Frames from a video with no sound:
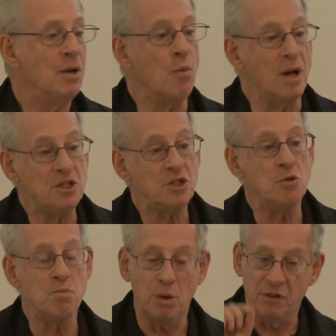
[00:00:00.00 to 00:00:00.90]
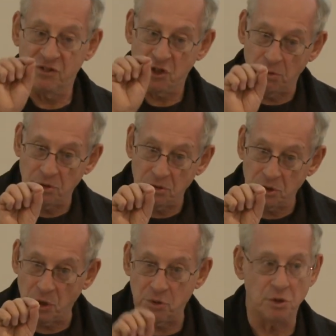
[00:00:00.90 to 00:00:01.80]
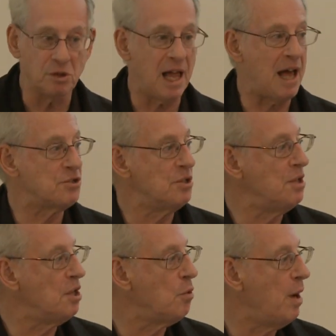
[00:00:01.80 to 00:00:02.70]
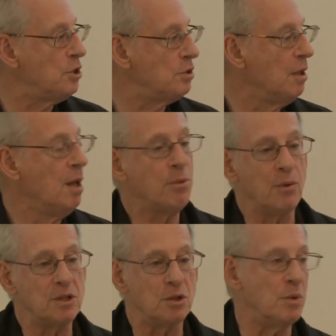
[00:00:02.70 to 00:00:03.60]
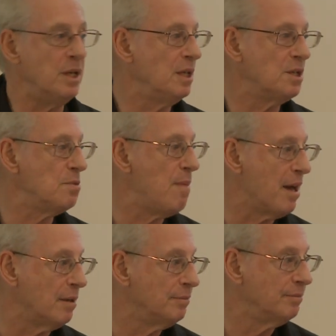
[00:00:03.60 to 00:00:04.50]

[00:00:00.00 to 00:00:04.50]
Once you put social class in the equation, parental reading doesn't matter.